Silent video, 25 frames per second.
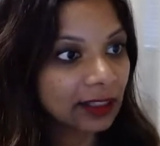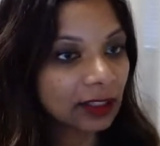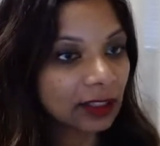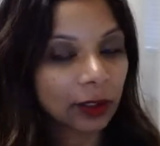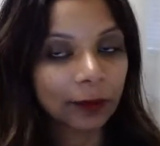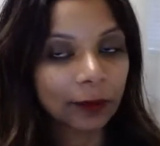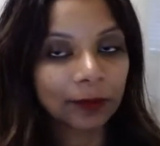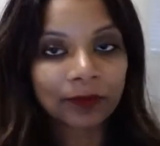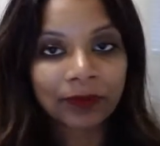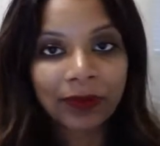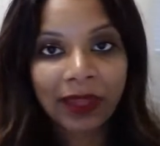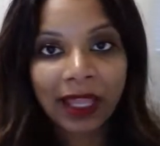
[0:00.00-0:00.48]

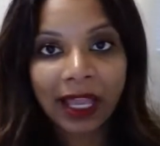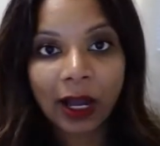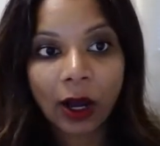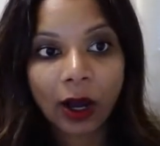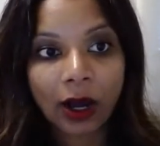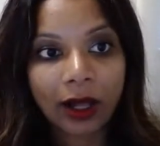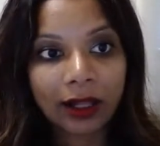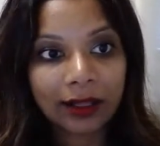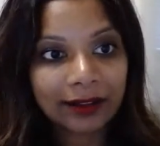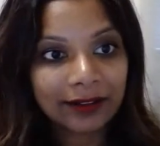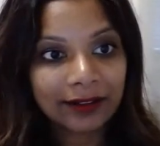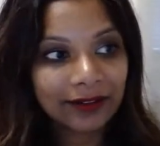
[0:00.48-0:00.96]
So
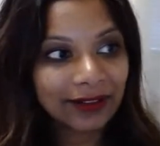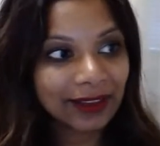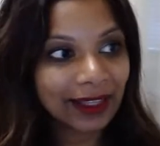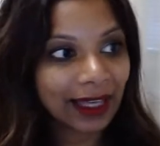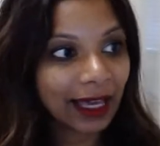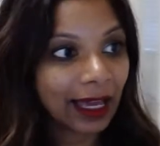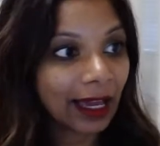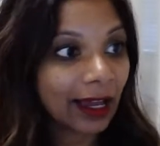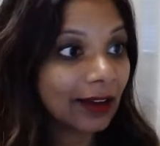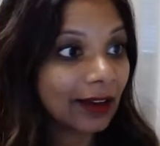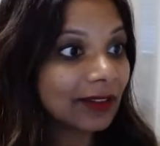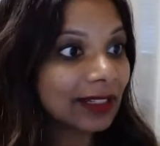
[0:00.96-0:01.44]

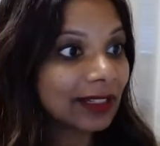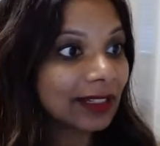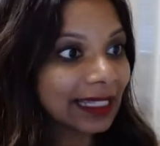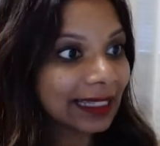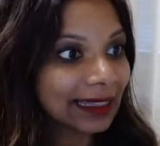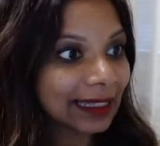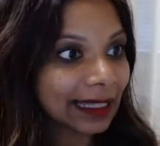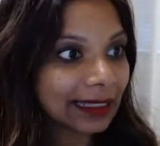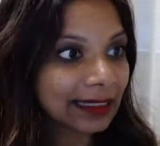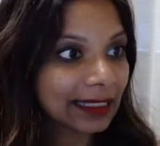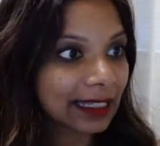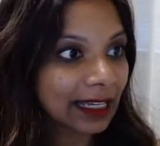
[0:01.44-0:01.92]
everything
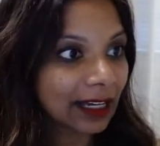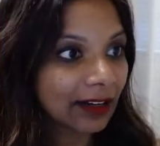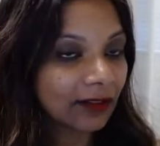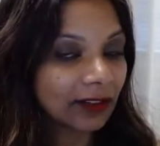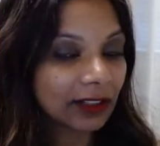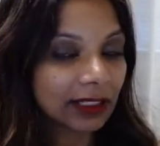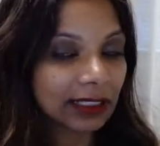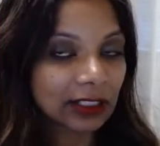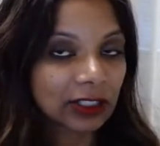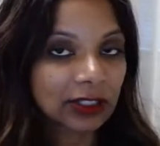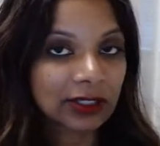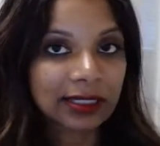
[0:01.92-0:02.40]
that's
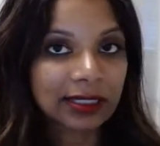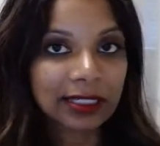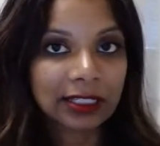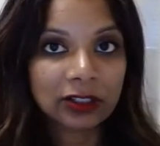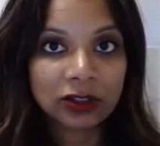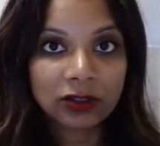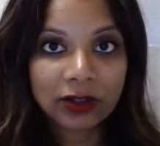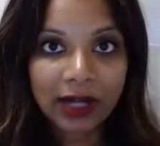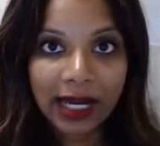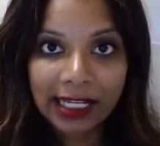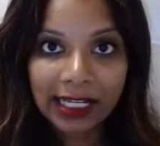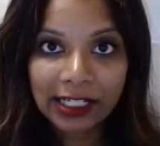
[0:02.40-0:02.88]
covered is just a
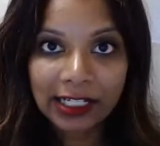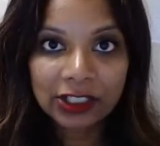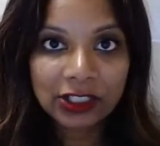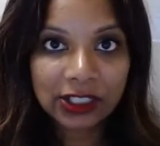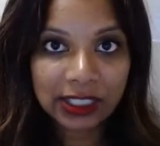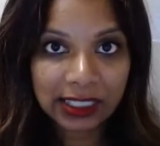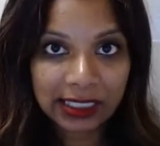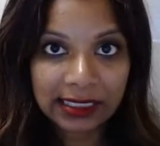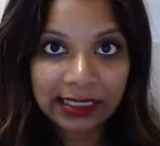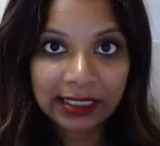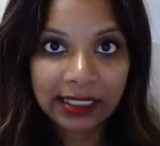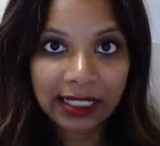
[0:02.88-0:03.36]

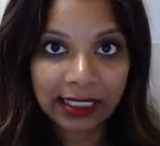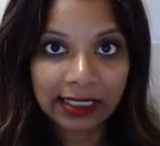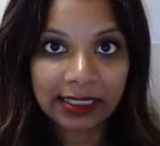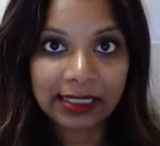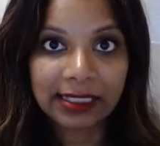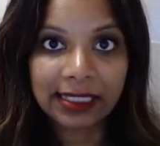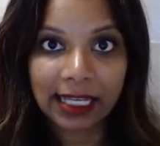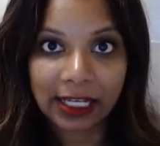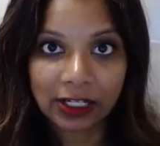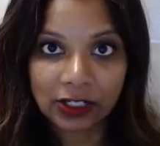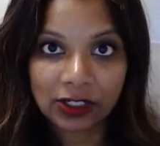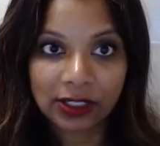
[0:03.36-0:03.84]
strategy
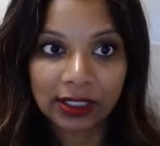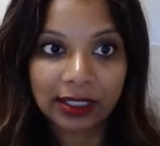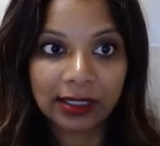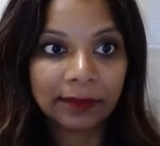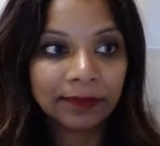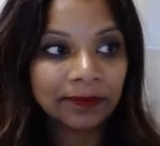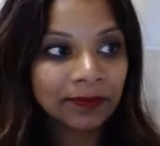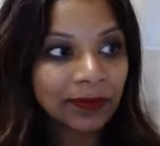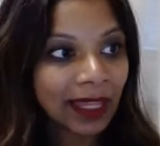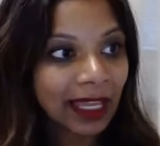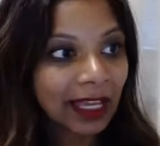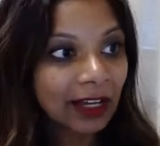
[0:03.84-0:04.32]

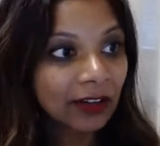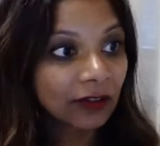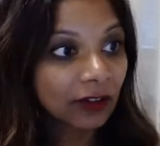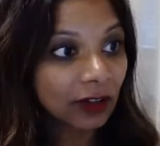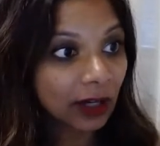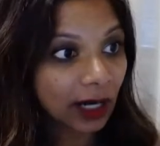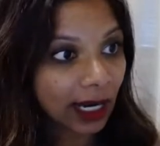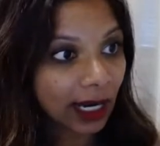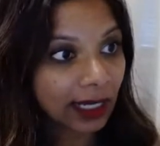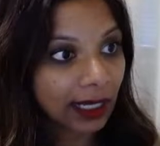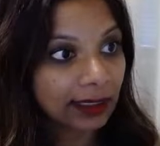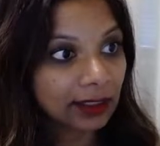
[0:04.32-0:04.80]
session
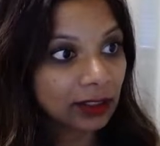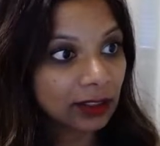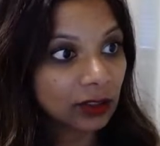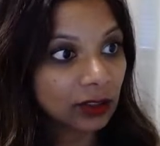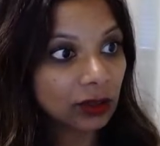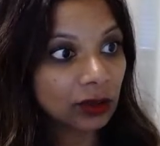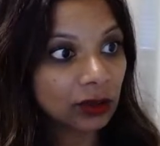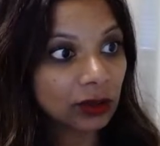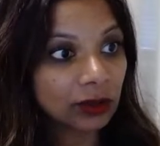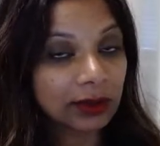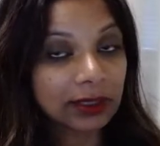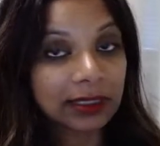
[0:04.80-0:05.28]
for us
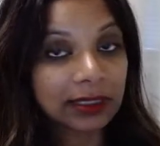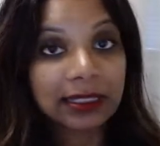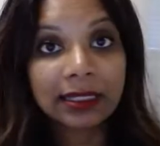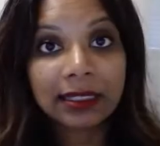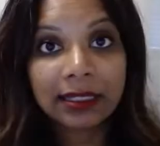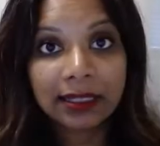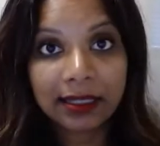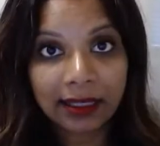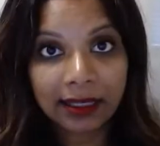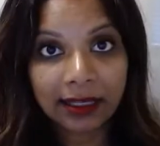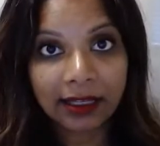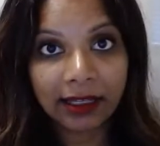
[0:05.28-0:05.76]
to
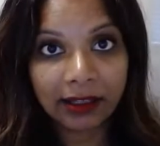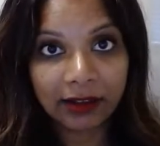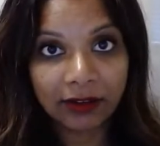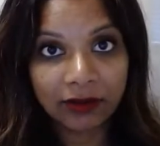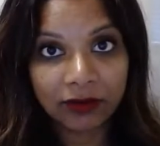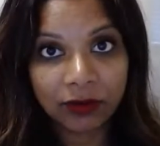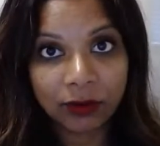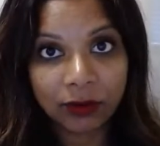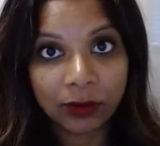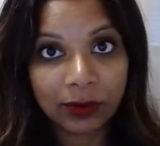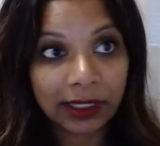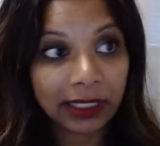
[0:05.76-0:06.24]
see
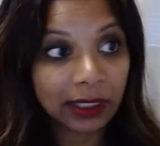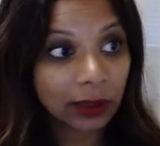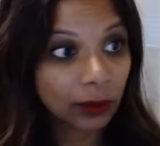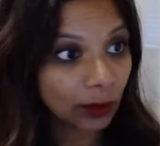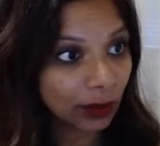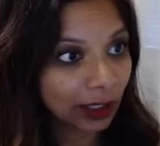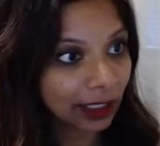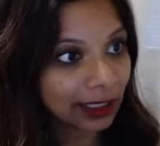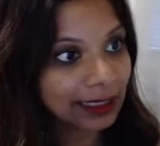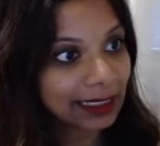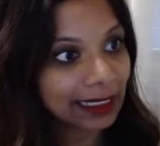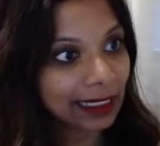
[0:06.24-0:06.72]
if we can
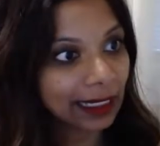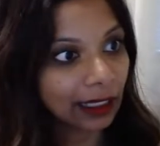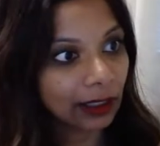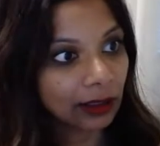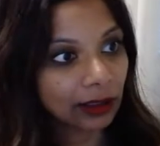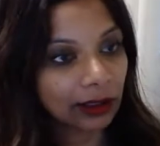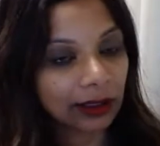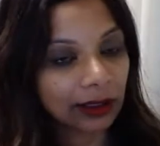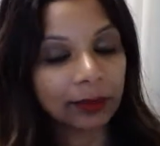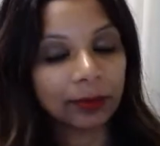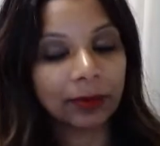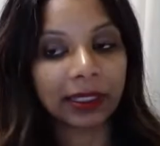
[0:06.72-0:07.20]
work
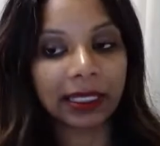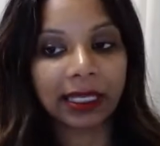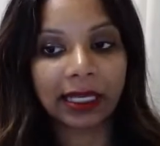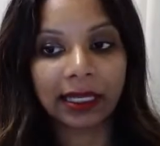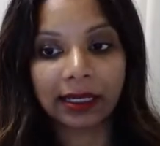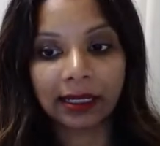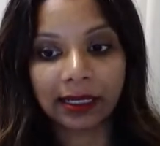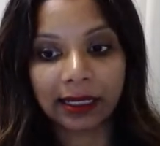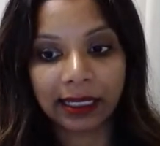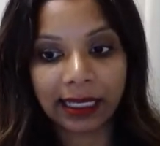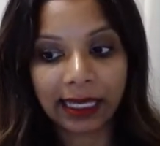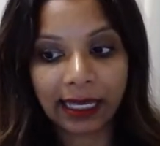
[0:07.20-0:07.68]
together and
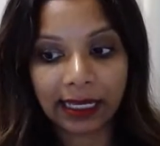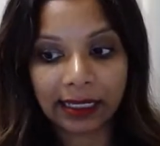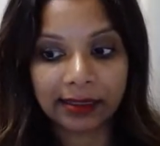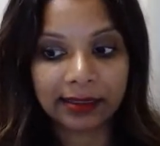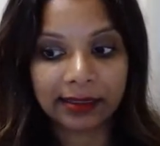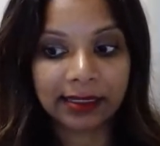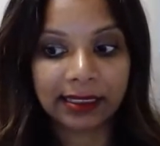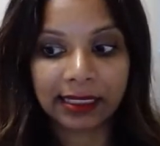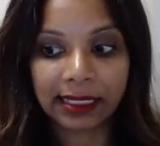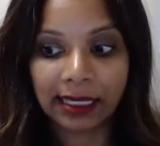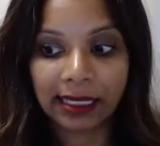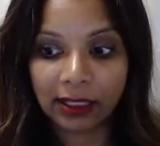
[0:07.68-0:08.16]
begin a
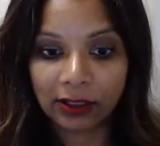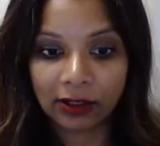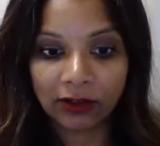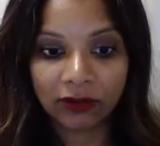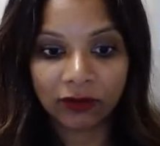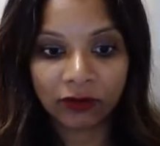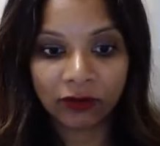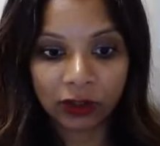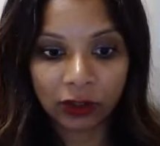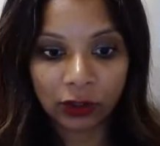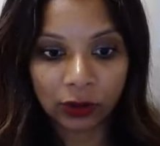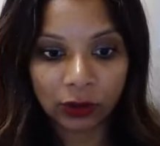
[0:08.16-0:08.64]
case together
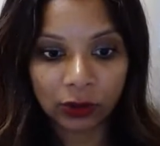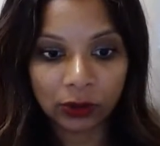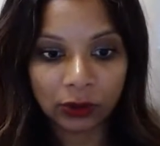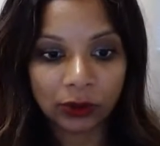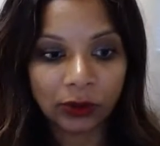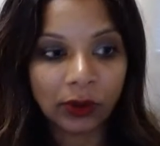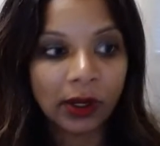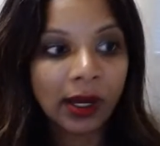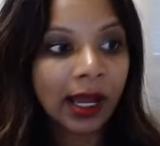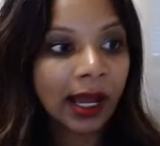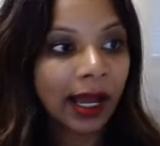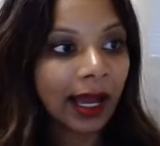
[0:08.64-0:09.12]
for
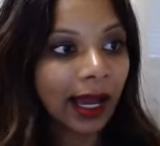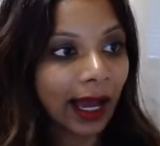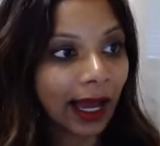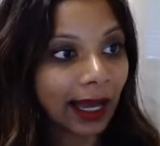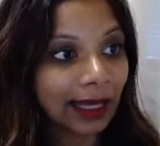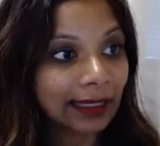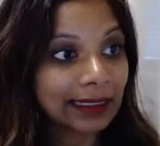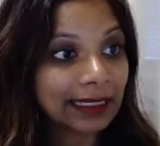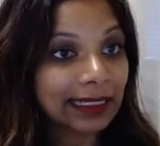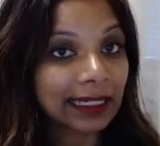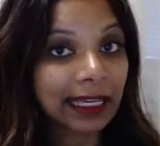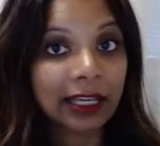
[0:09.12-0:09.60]
you
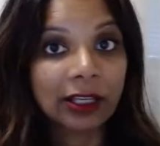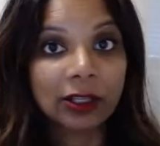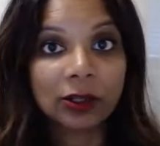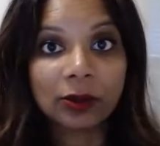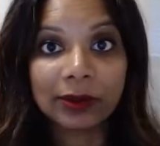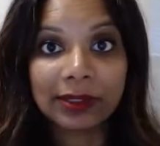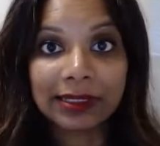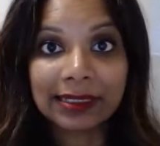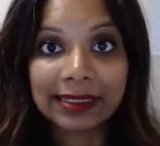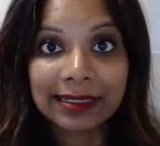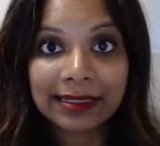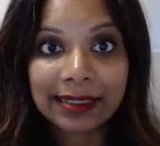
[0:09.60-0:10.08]
to get
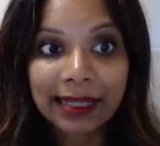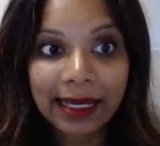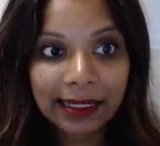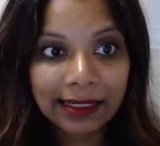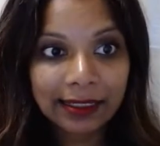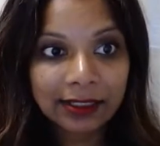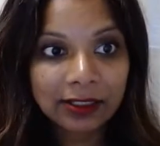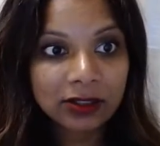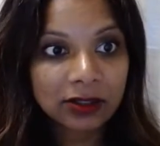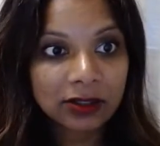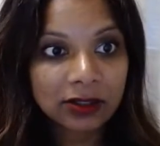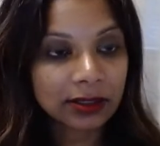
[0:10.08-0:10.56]
you in
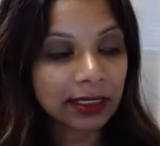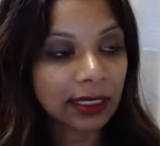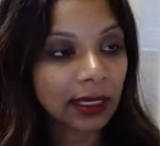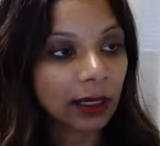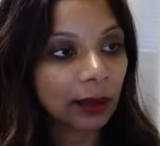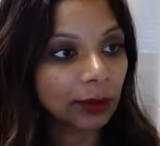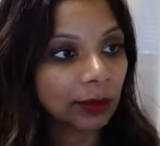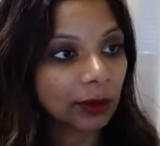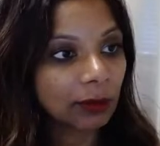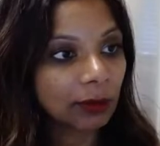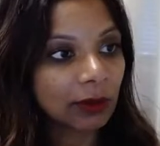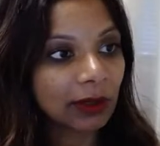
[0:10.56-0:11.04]
status or to
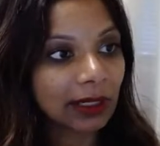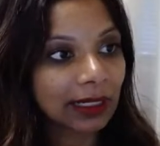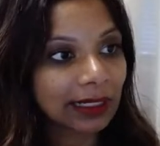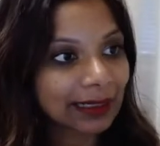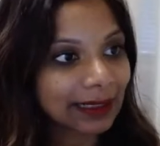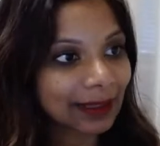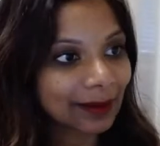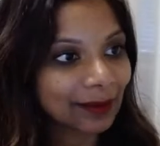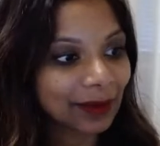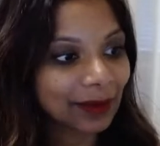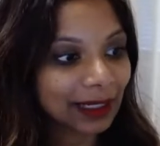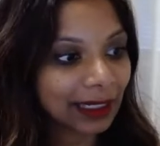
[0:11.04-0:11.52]
help you bring
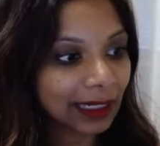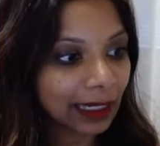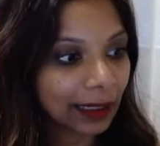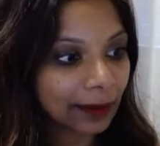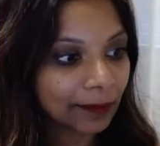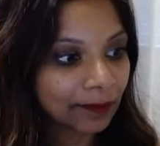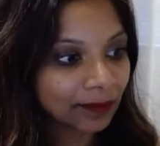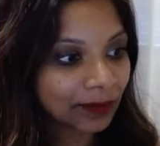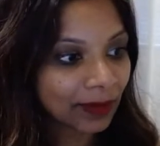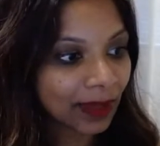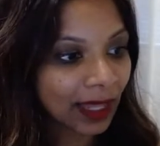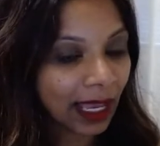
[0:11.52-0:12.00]

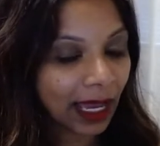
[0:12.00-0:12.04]
somebody